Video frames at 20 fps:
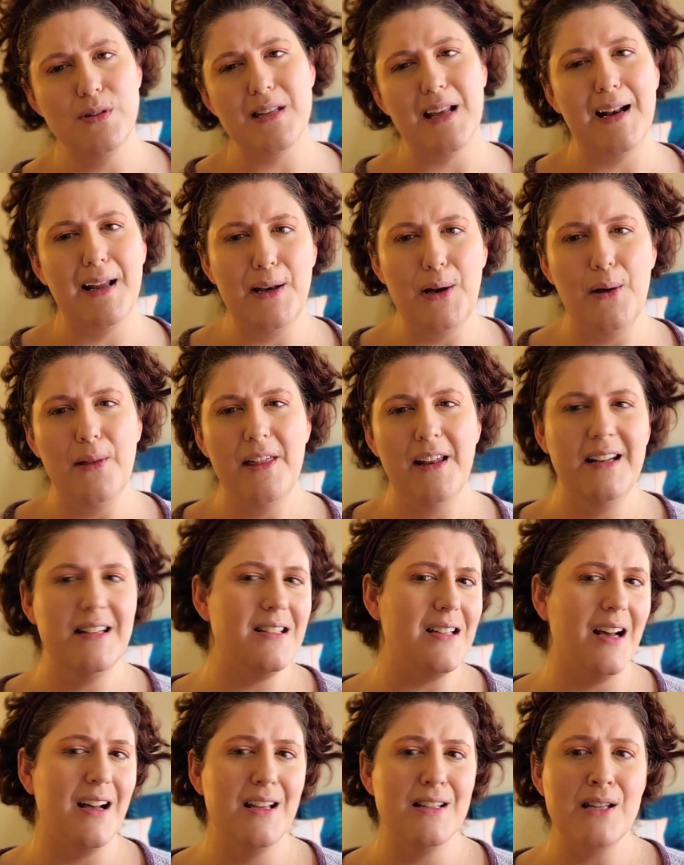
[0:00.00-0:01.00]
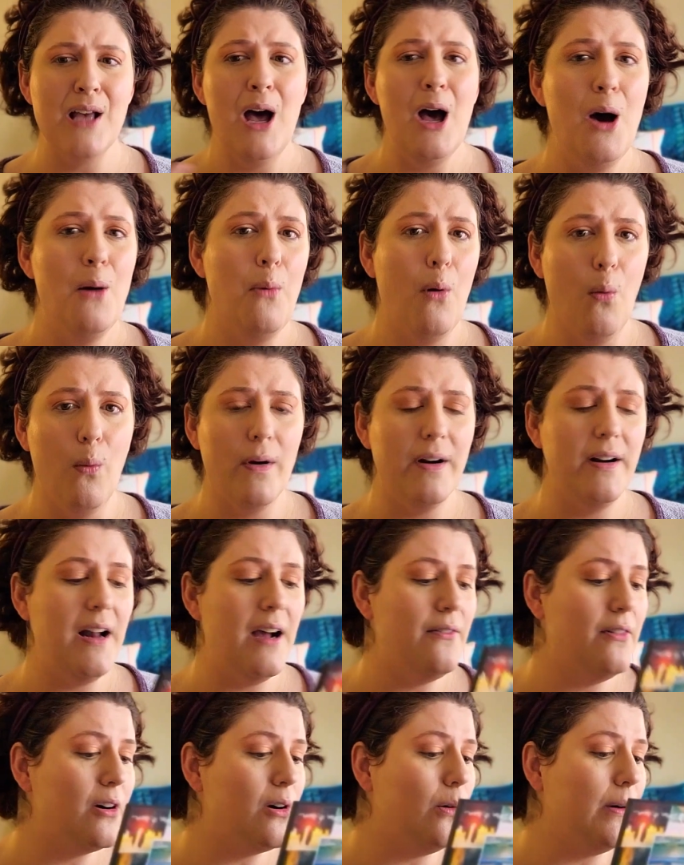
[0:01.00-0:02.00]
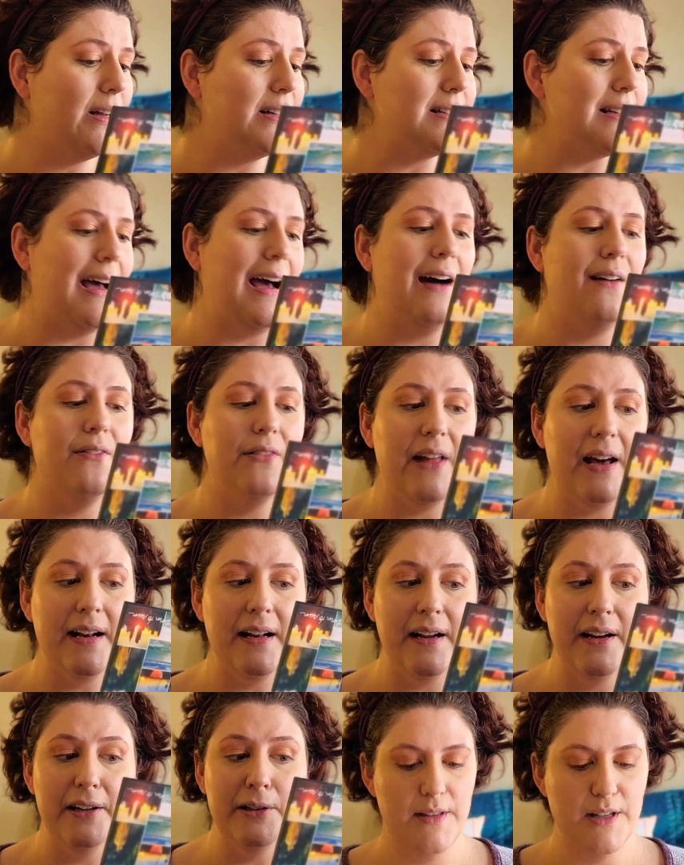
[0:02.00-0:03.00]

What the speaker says: And I know that it does, but we're never going to have that here.